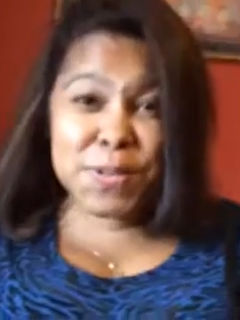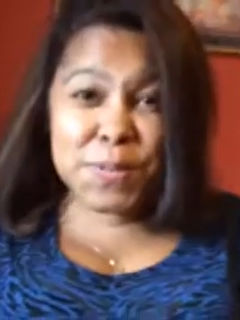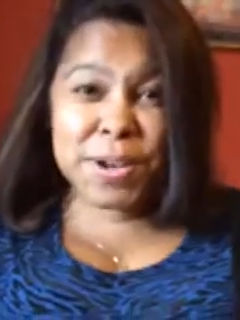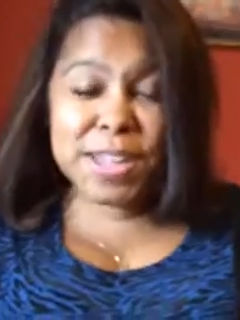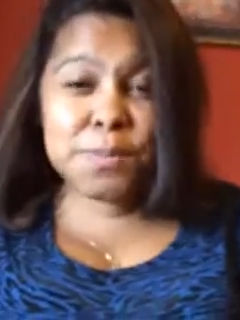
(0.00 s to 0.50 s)

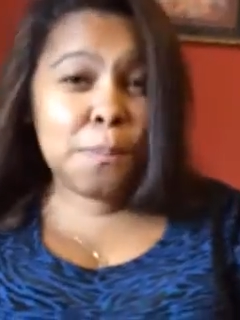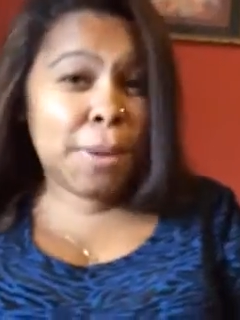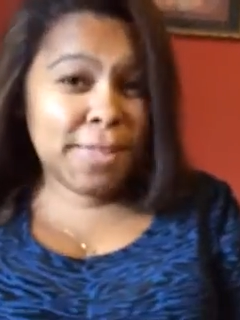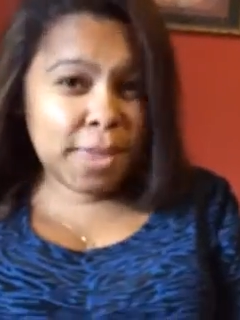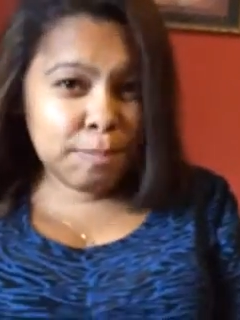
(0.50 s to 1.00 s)
everyone,
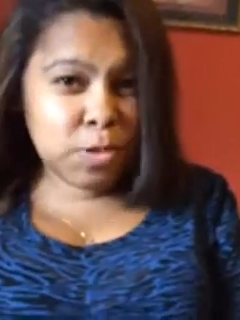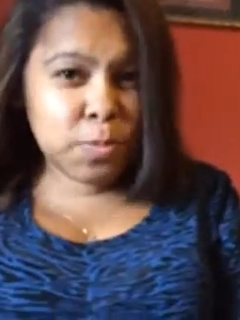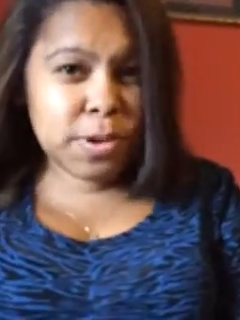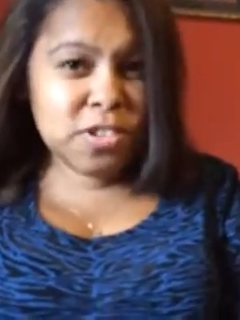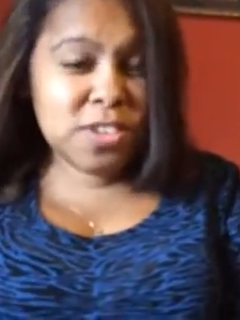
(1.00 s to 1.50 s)
my name is
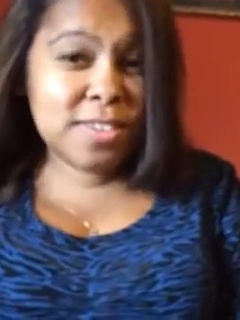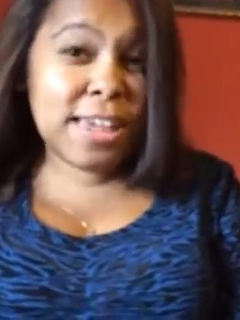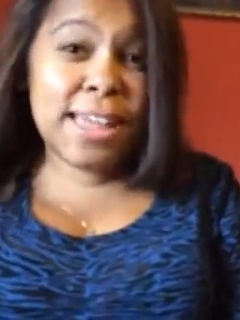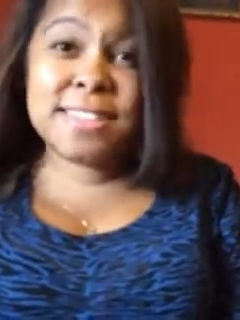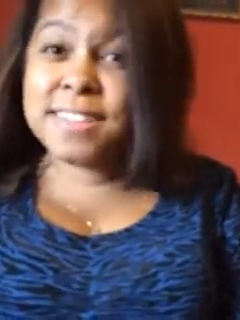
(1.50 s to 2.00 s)
Precious,
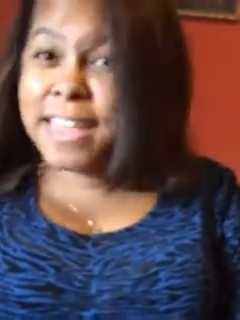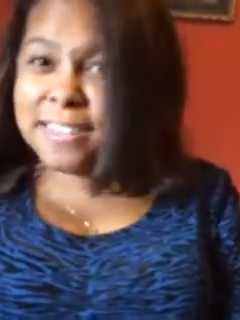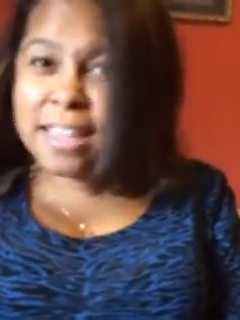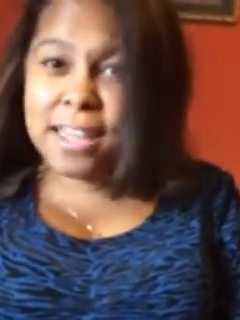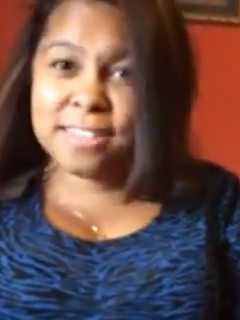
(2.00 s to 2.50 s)
and
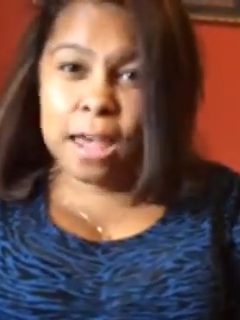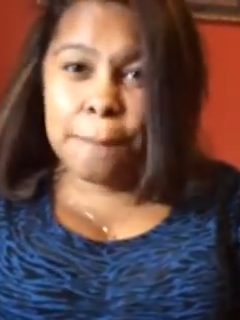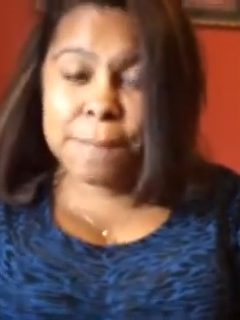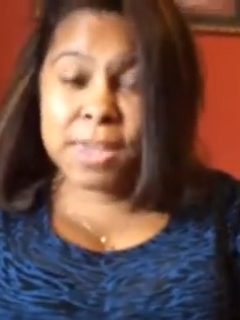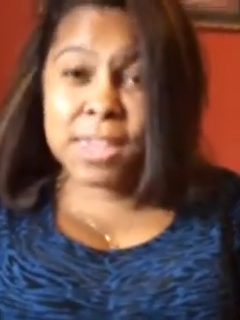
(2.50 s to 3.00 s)
today's hot
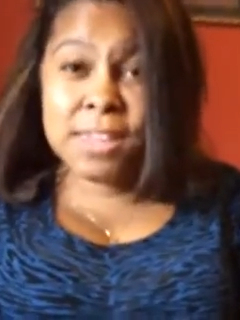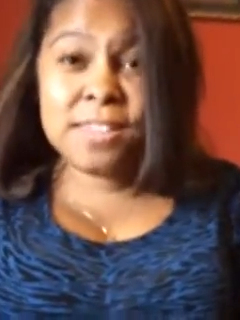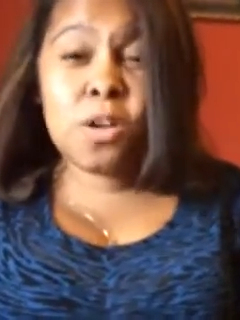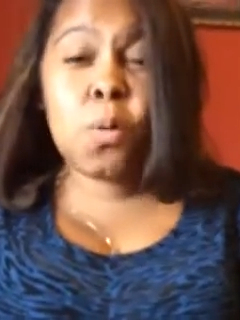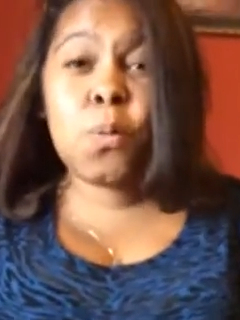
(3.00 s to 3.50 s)
topic
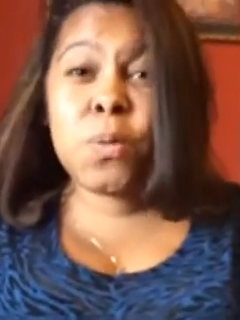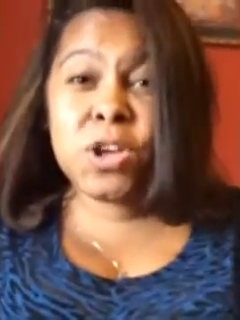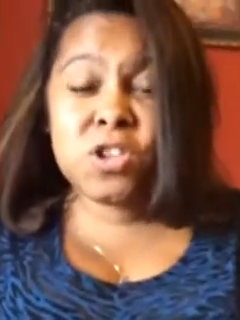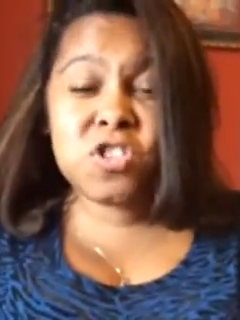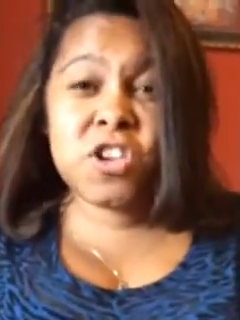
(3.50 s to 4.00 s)
is
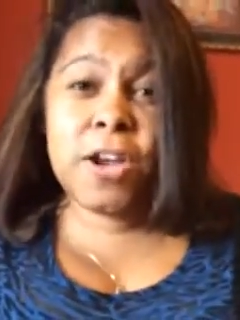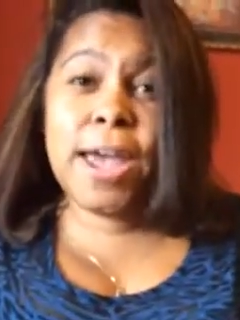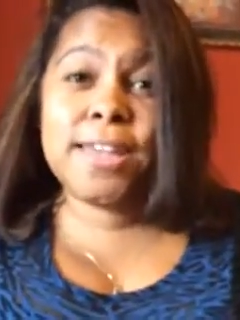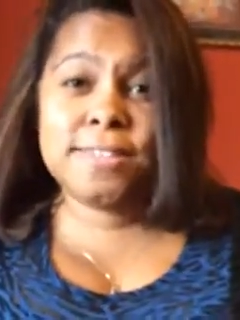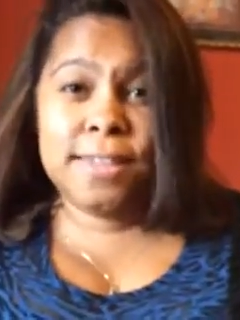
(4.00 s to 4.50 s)
wheelchair
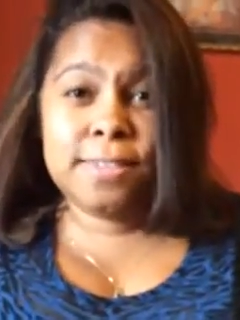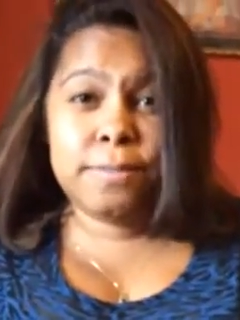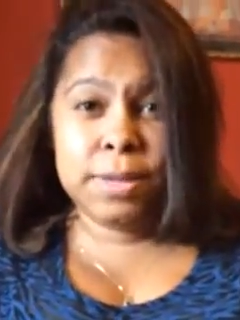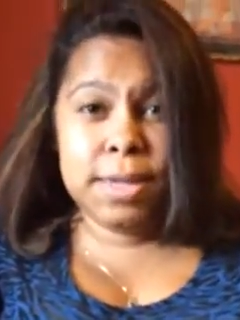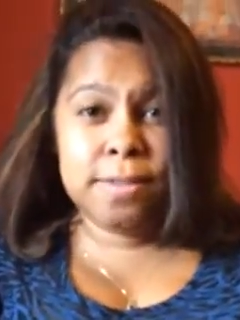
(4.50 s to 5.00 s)

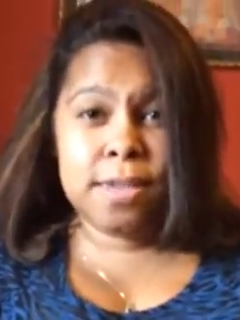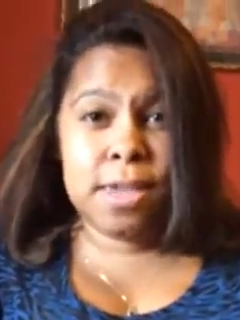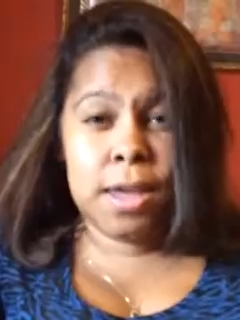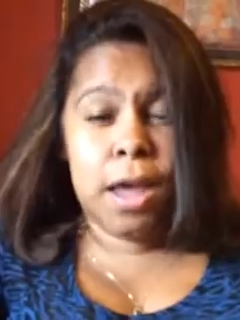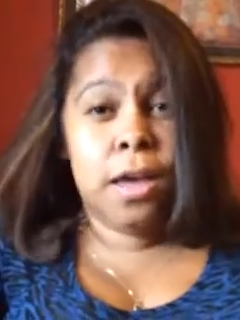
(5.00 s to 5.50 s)
accessibility.
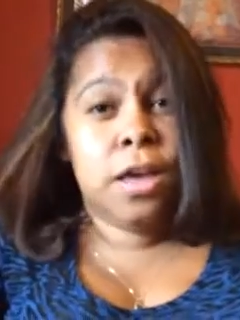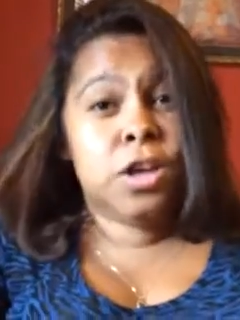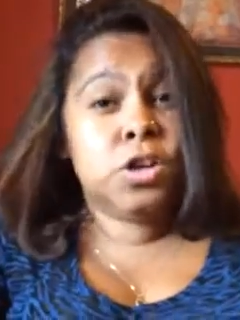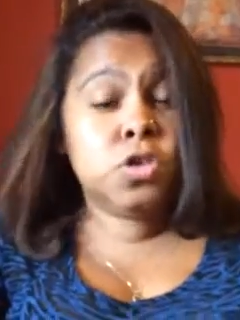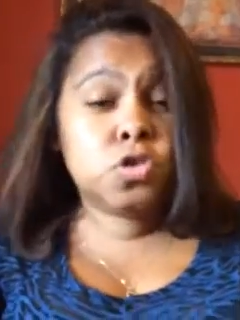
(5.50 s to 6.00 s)

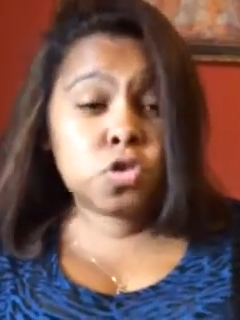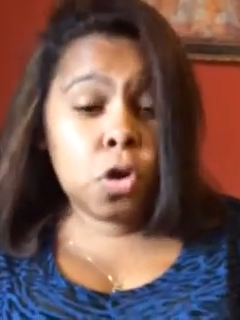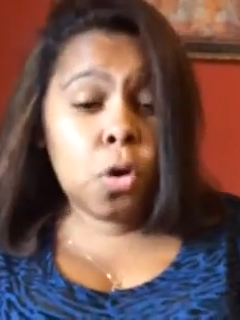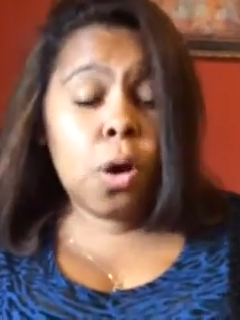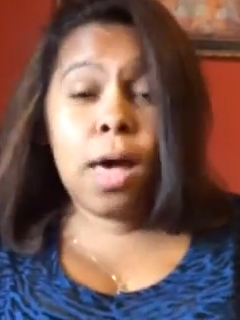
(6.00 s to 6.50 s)

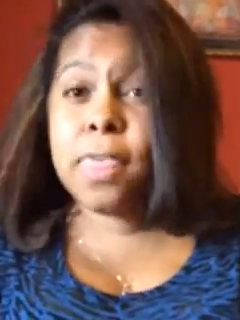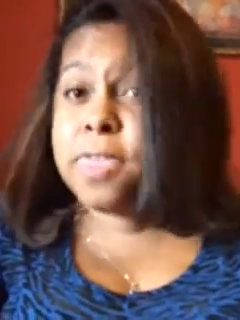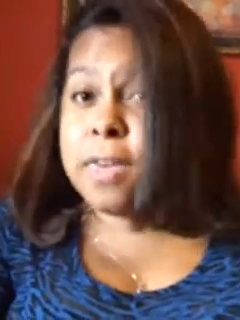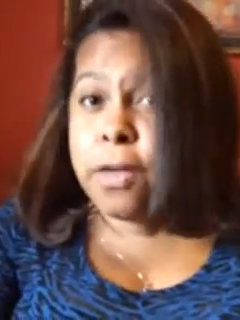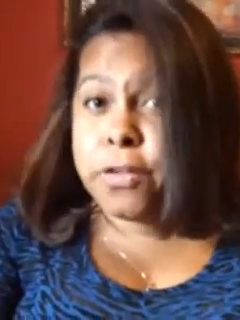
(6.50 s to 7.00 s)
So
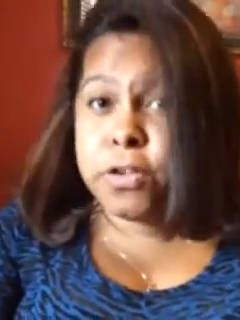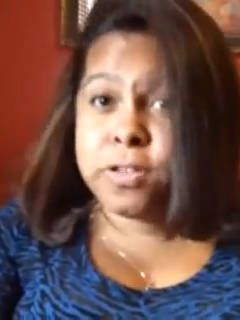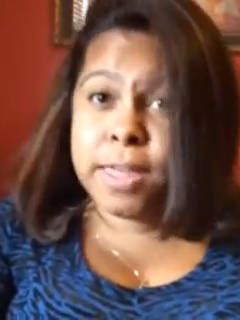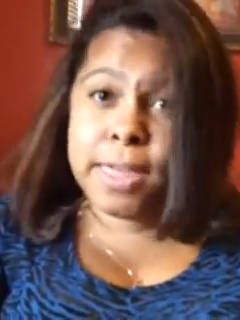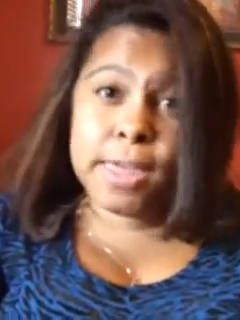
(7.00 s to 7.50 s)
the other
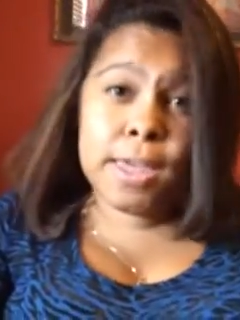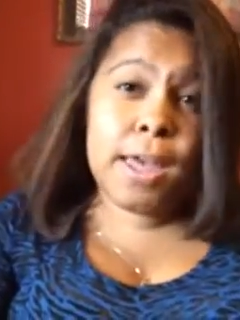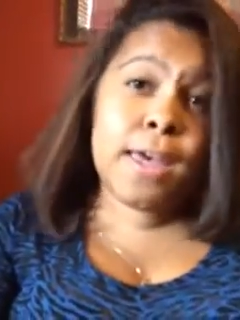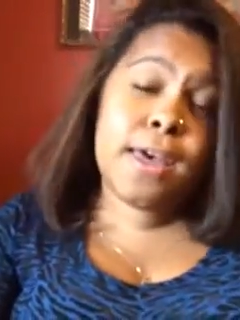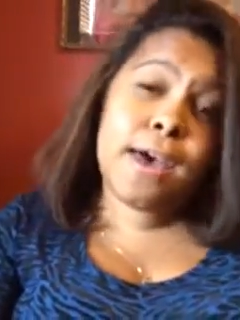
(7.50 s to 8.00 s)
day,
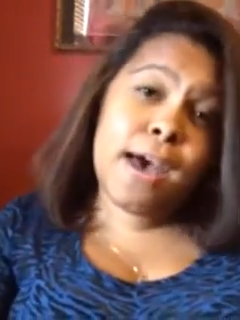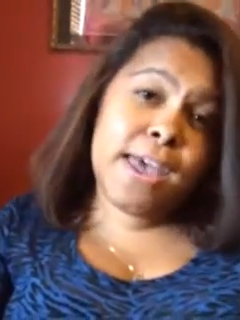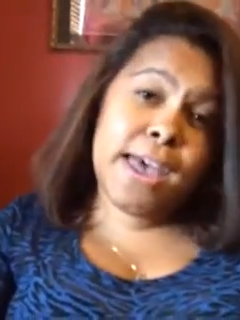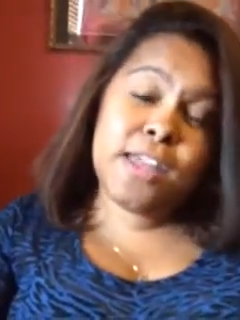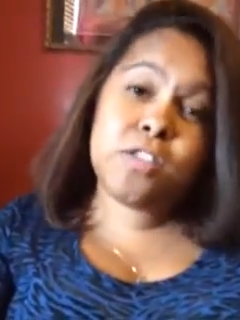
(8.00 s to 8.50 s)
I
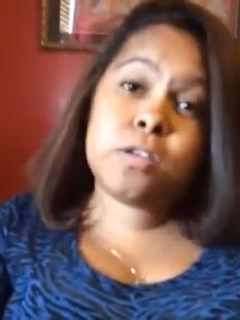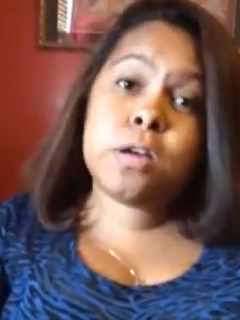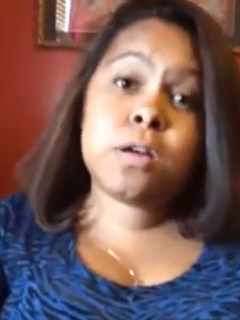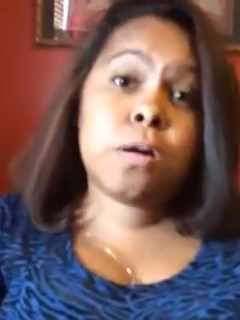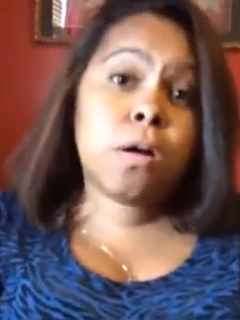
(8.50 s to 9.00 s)
had to go
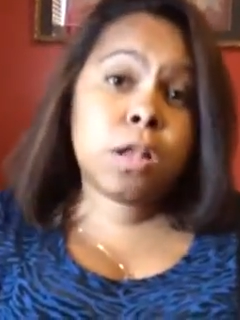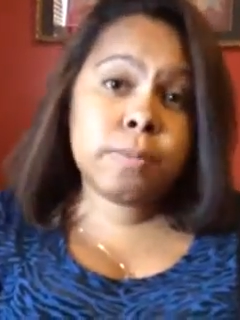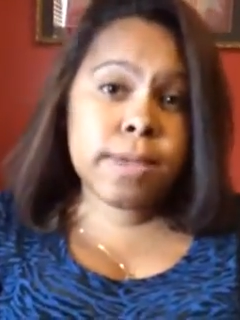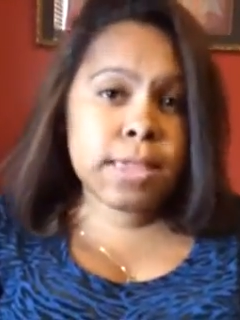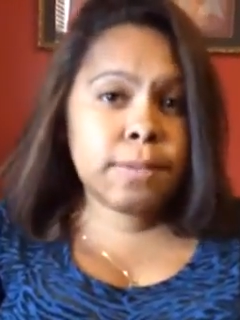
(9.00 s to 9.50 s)
all the
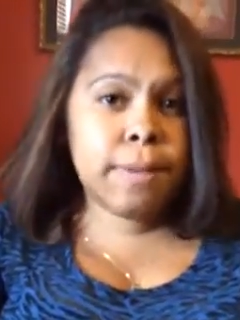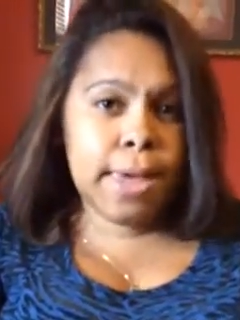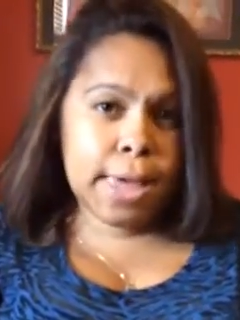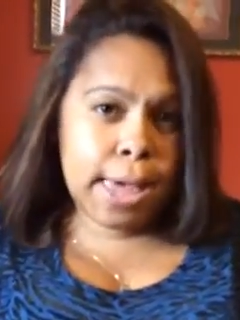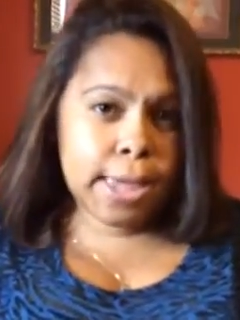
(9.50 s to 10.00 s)
way to
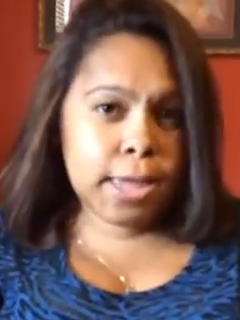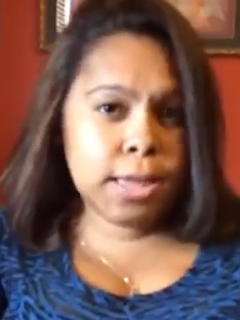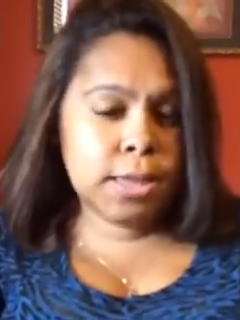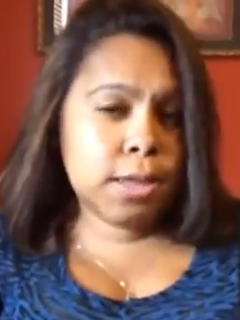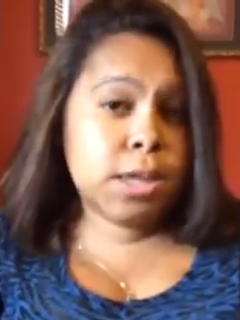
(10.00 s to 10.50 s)

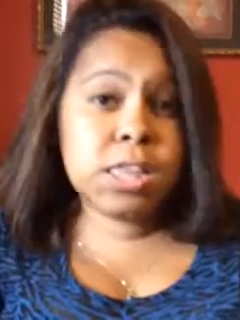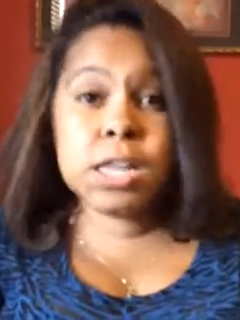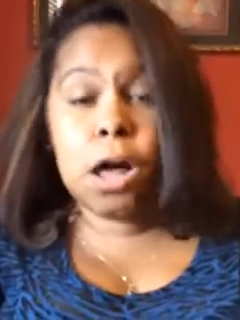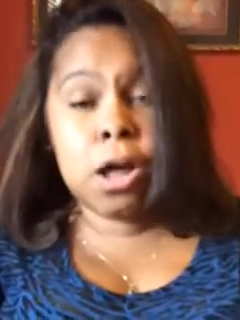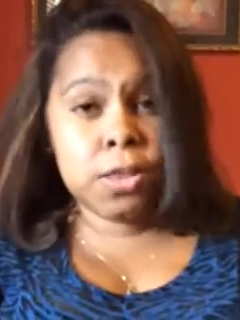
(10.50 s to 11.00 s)
Manhattan
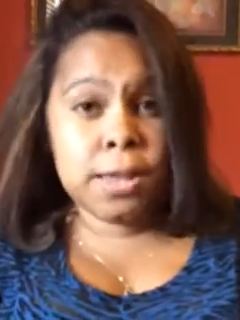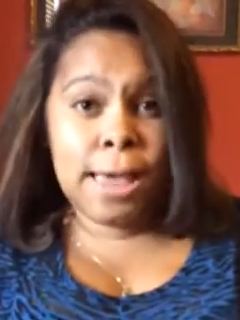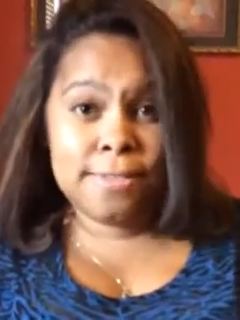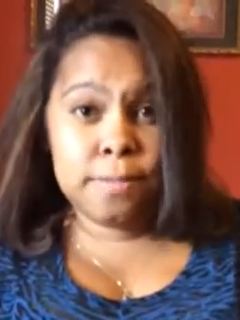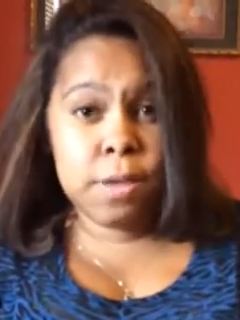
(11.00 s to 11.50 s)
on the
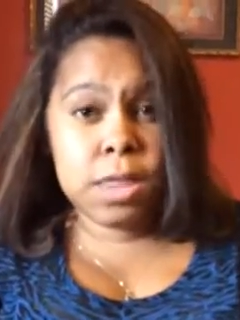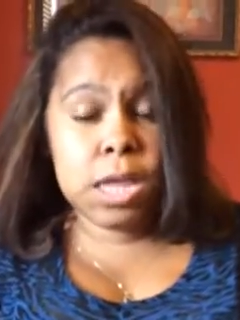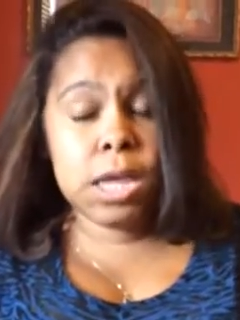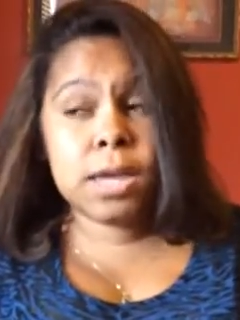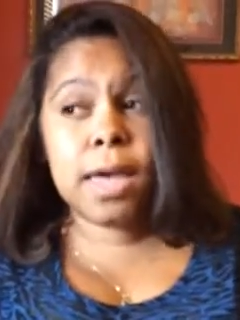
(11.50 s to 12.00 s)
last
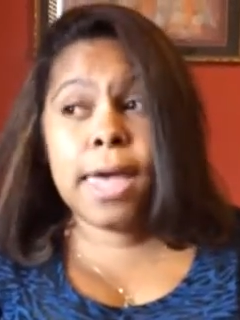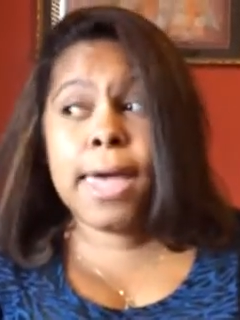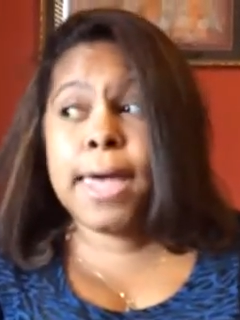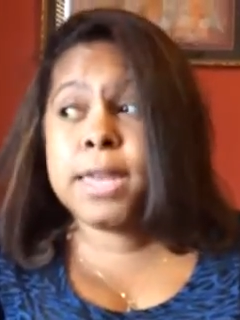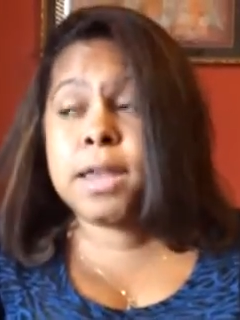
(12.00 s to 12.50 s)
minute,
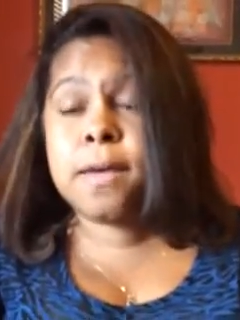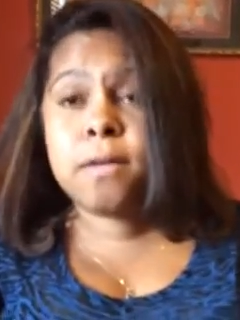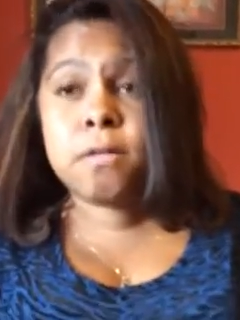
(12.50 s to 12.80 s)
and